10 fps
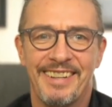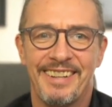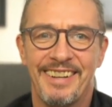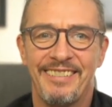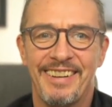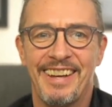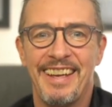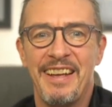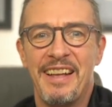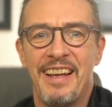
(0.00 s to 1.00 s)
Yeah, okay.
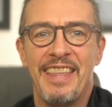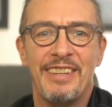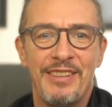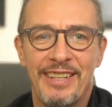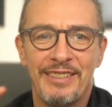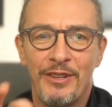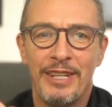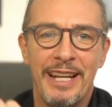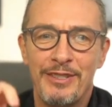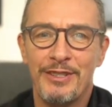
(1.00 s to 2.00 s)
And then you can
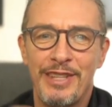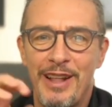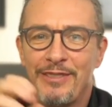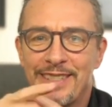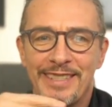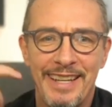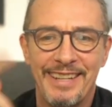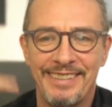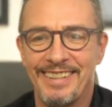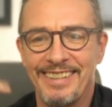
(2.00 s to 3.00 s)
collect yourself and just
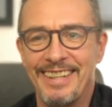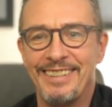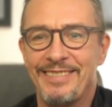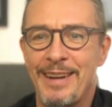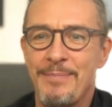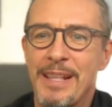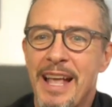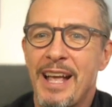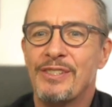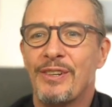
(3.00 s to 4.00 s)
like let it rumble.
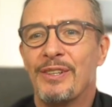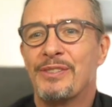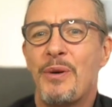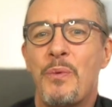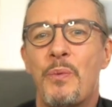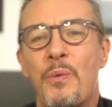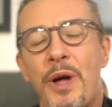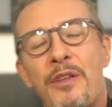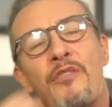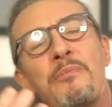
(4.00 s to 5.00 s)
So
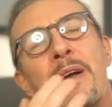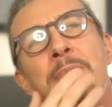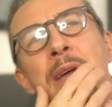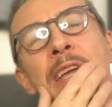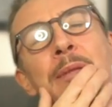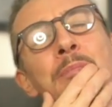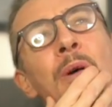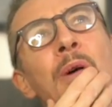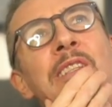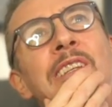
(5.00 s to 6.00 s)
one of my main
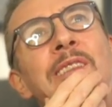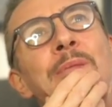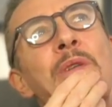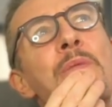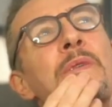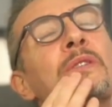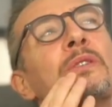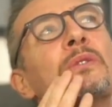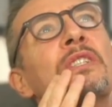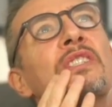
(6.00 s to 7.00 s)
points at the moment
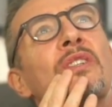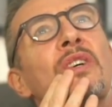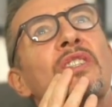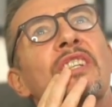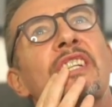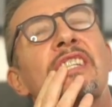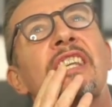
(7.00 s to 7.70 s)
to research is